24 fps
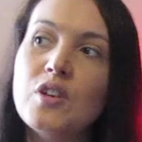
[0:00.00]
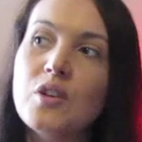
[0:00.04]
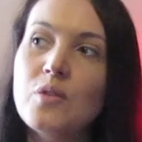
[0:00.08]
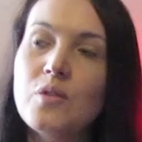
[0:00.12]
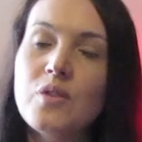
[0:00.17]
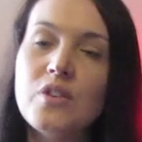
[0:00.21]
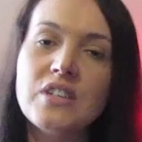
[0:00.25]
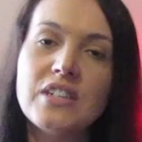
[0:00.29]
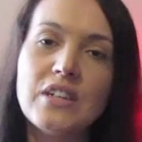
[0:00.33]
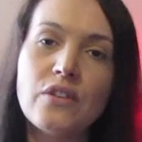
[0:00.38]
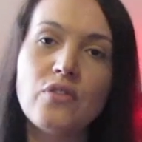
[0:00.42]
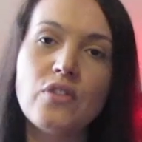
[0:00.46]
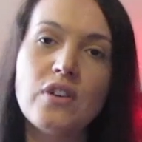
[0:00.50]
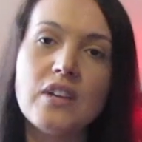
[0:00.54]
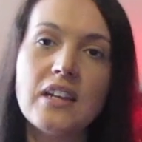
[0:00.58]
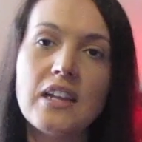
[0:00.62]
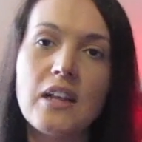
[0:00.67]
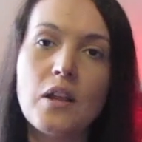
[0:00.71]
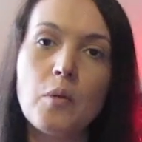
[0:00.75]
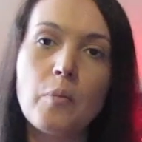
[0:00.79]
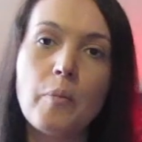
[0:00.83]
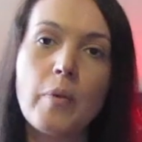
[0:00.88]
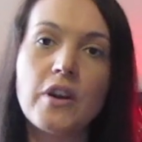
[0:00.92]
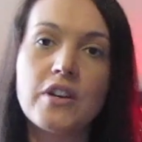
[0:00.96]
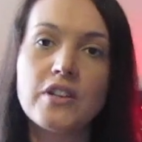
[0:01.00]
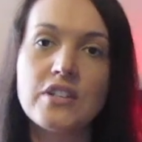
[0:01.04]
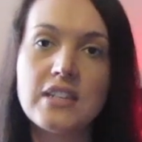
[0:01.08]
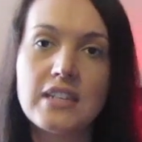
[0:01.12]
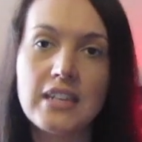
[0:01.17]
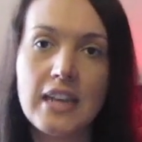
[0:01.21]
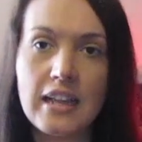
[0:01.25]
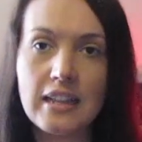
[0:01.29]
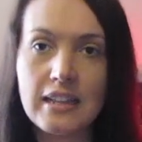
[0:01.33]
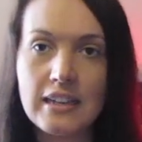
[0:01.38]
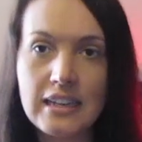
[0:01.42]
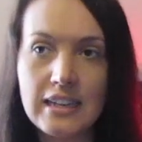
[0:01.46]
you know, their different little
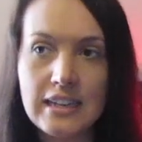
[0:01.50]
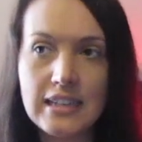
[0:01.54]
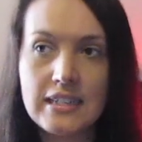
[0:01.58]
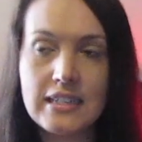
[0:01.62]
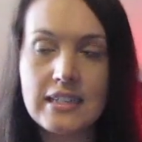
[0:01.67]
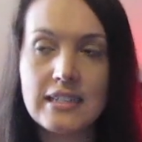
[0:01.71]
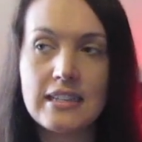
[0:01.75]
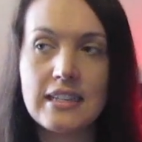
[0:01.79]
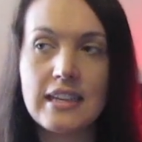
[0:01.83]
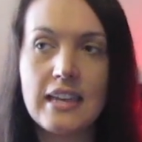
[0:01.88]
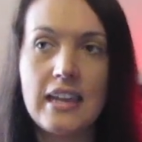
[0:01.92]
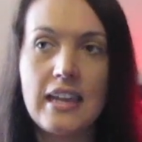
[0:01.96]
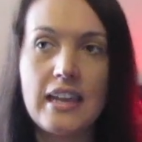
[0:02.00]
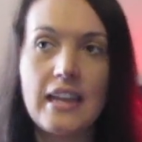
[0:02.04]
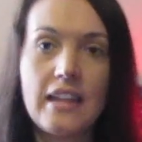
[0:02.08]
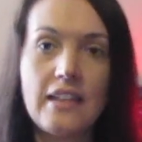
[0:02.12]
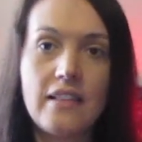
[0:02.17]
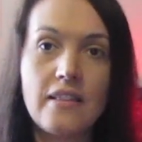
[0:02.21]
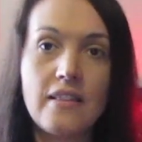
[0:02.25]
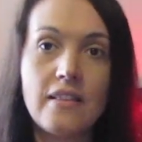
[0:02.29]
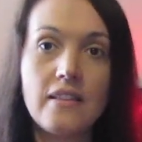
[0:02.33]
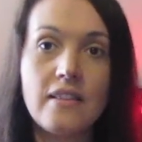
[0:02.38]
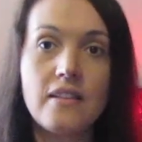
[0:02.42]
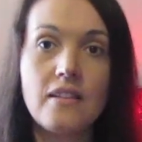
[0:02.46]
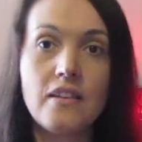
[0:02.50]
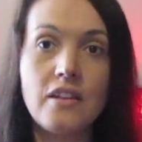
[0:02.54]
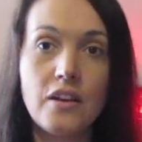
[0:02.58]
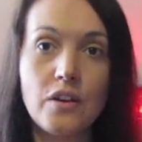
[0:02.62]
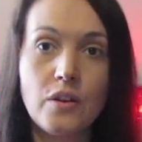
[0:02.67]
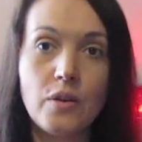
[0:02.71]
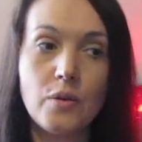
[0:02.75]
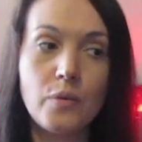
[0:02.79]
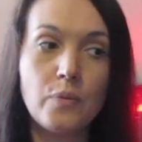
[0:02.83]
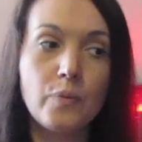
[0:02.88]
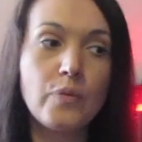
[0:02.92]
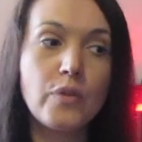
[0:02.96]
personalities in, you
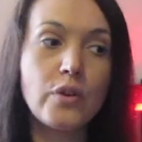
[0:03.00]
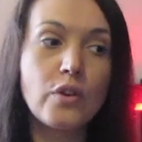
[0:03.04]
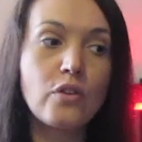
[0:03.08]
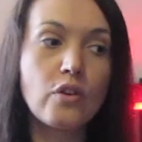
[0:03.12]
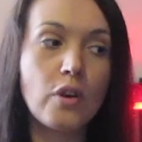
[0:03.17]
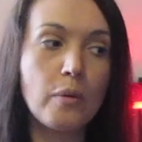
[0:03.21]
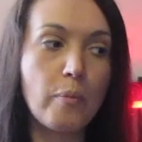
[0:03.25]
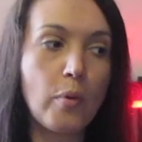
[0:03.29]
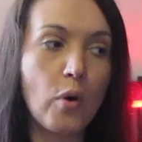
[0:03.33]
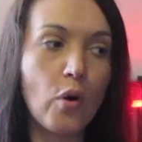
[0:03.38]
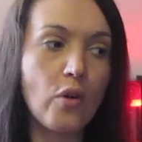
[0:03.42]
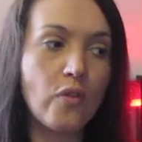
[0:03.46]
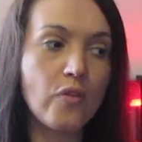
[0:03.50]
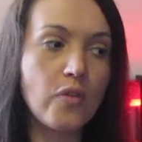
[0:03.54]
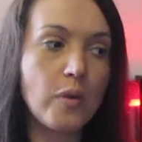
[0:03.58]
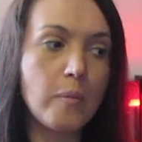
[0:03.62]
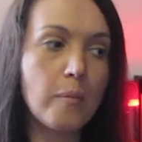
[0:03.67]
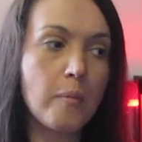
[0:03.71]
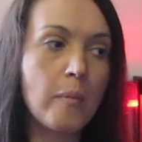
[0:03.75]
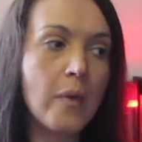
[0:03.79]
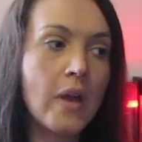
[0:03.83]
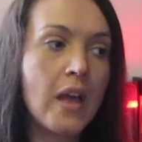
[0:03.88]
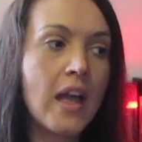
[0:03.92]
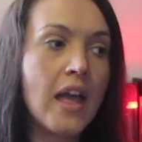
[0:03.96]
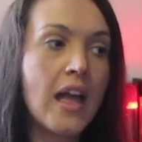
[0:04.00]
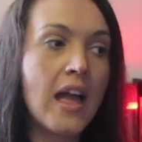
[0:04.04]
know, the group of them.